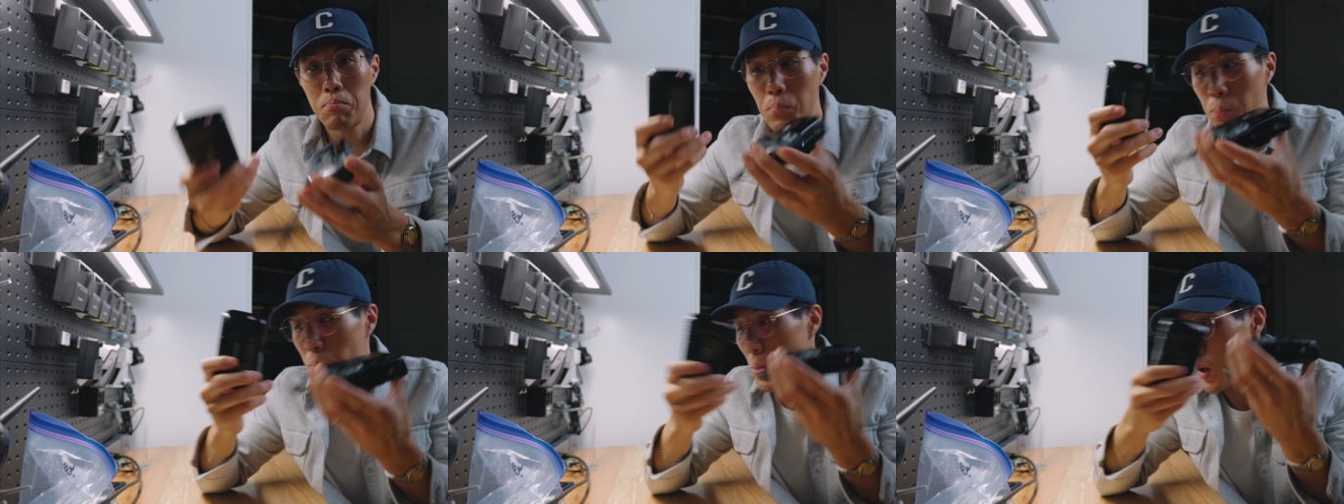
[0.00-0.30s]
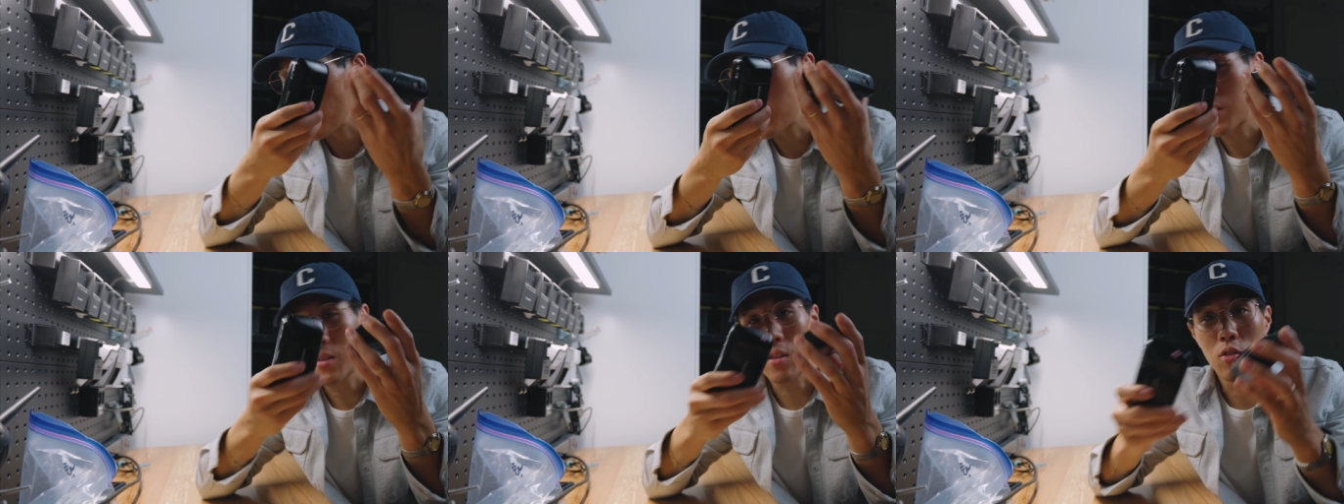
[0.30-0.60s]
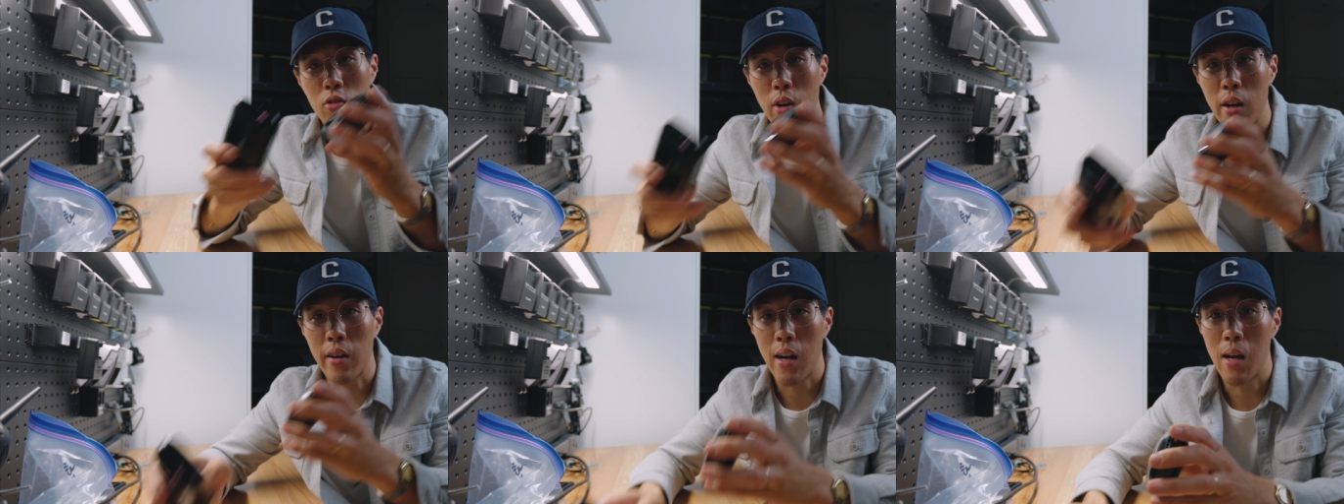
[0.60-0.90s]
Both
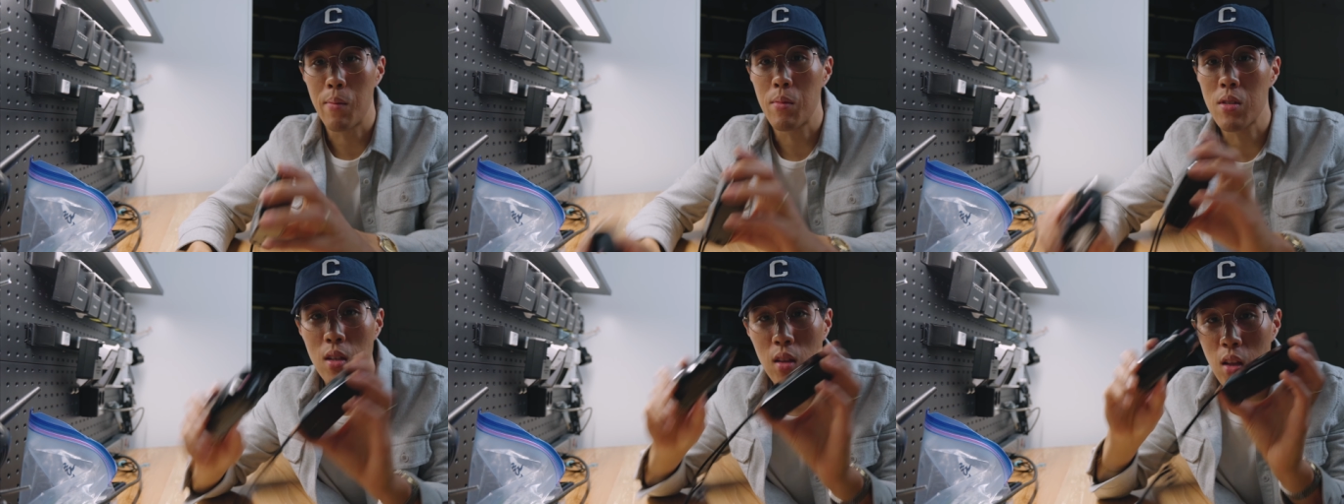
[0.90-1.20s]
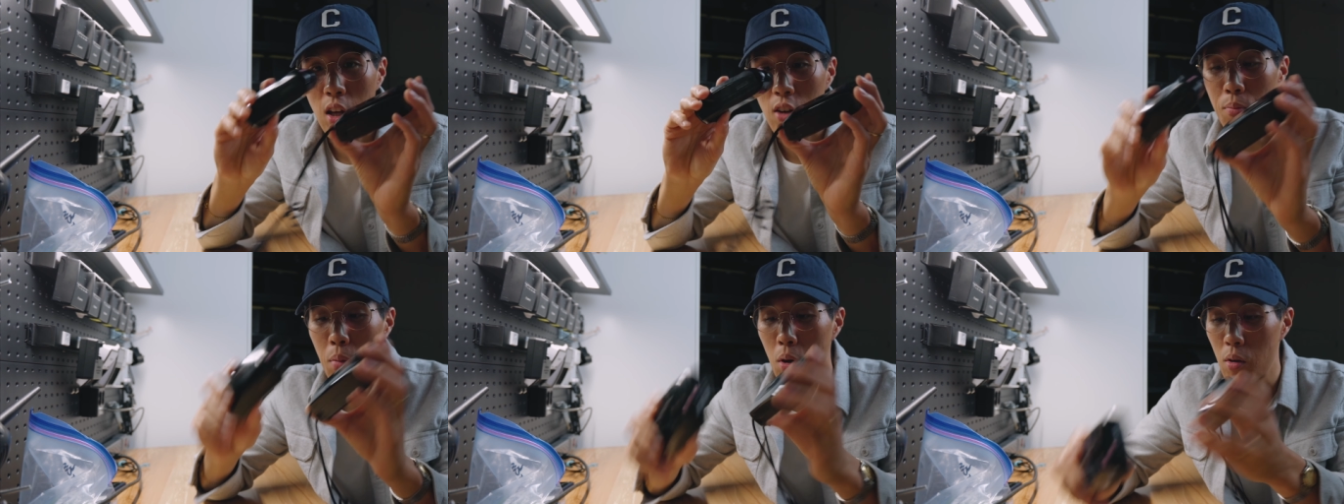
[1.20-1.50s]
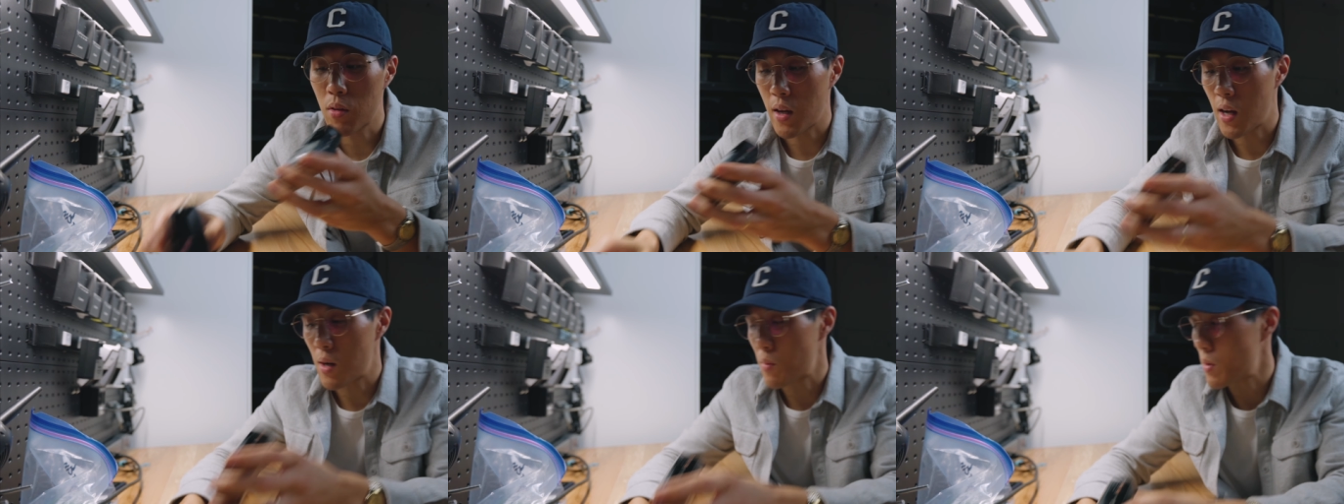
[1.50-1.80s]
still great cameras. Love
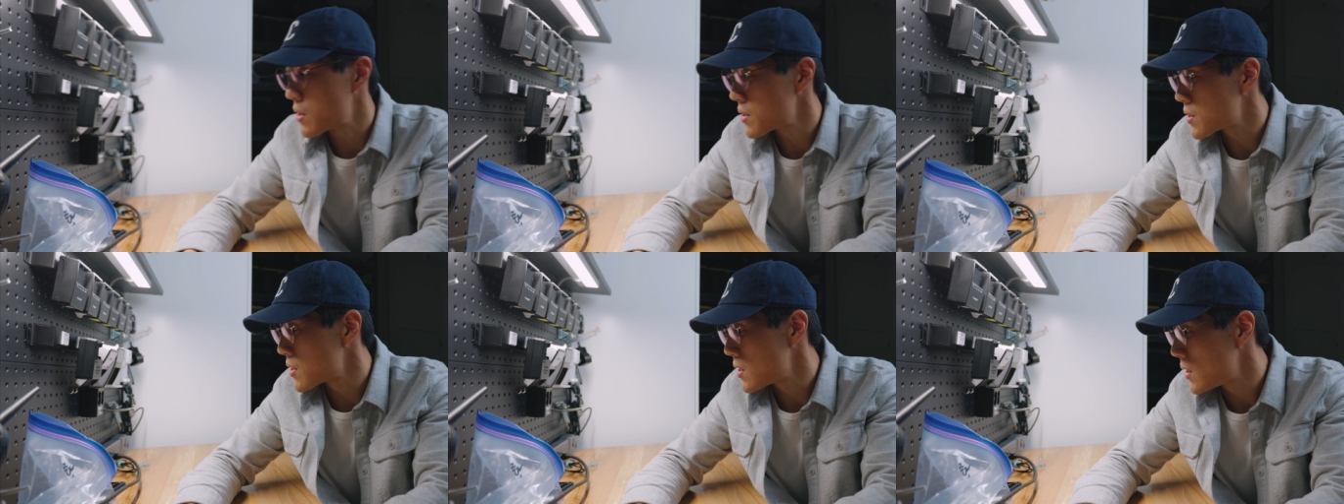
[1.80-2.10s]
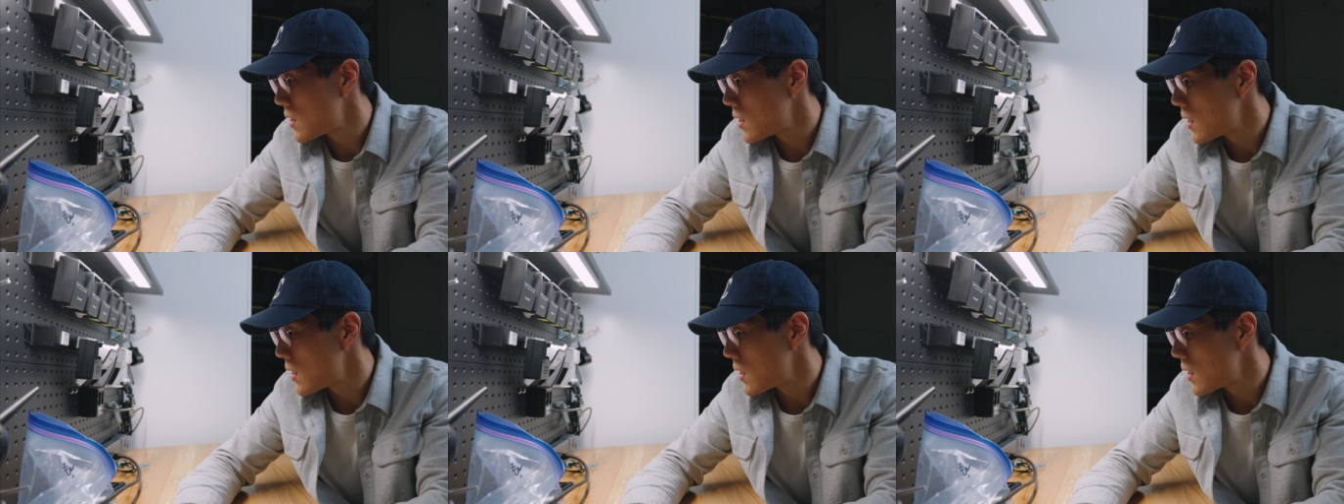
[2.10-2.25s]
both cameras.